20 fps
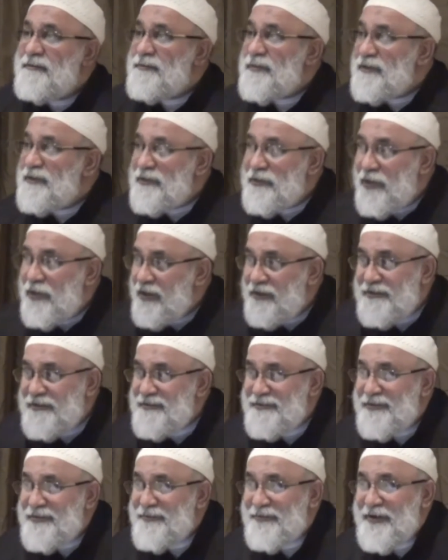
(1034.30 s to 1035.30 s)
But God
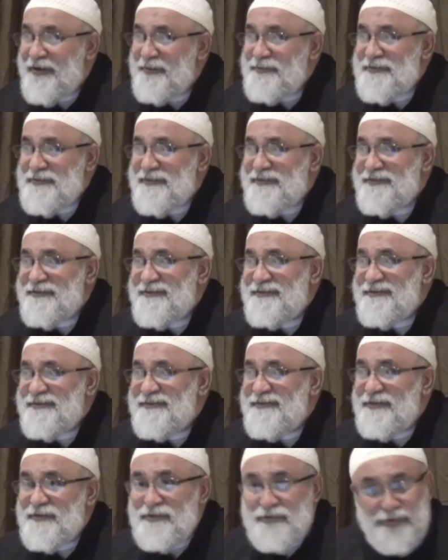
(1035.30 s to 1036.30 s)
is never absent.
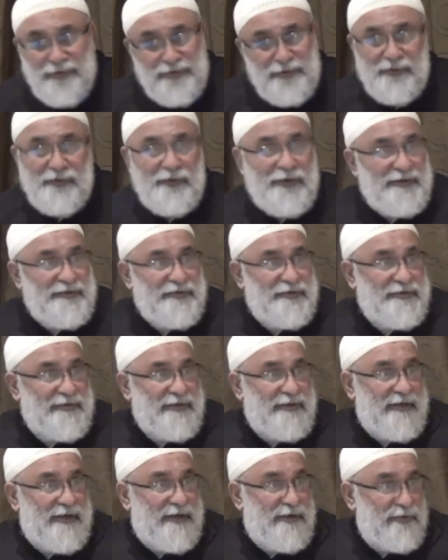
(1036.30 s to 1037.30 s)
He's going to watch
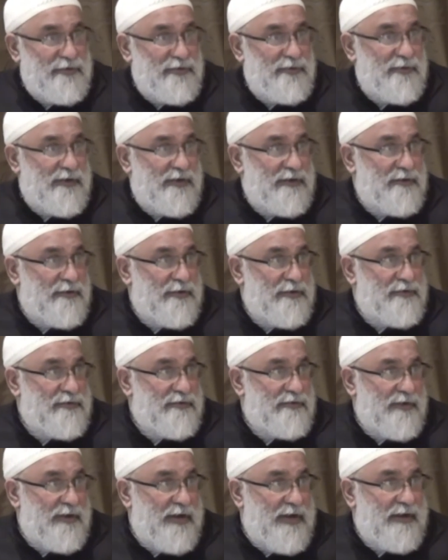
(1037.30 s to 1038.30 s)
how you are going
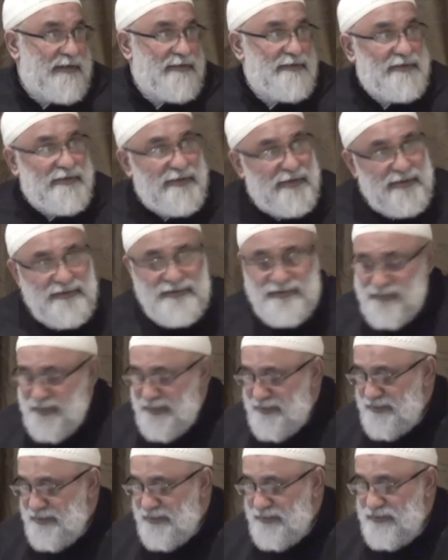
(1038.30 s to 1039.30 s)
to react to His
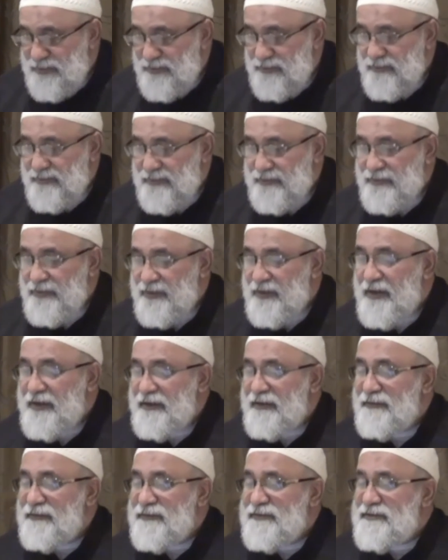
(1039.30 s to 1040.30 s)
message
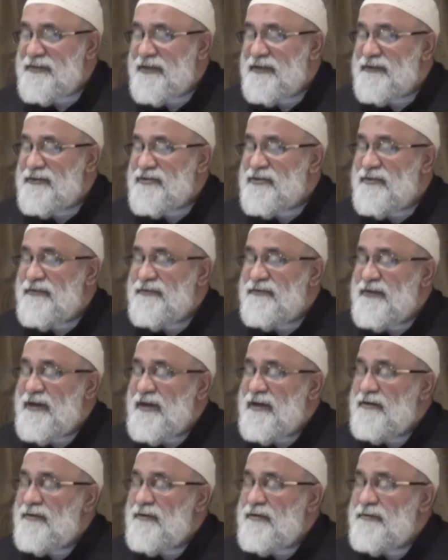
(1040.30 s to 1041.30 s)
regarding the status of the
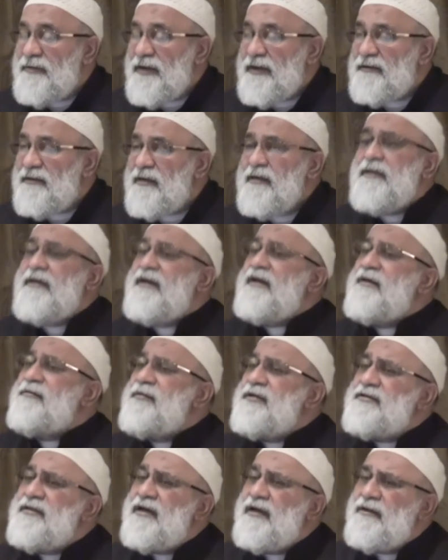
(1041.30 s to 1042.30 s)
Ahlul Bayt. And let
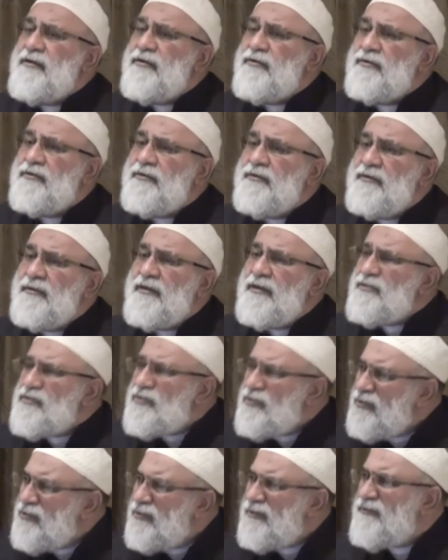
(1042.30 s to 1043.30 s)
me tell you, it's
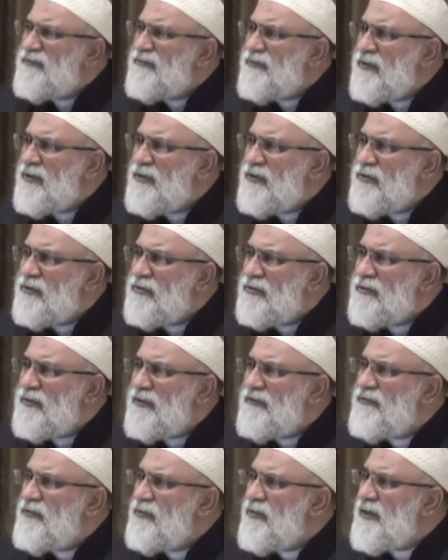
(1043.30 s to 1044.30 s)
good for you
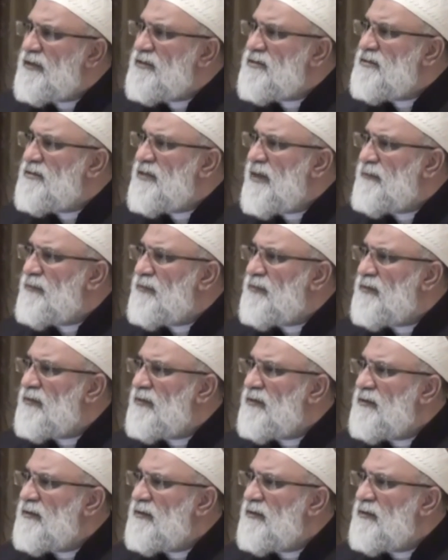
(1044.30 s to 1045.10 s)
if you accept.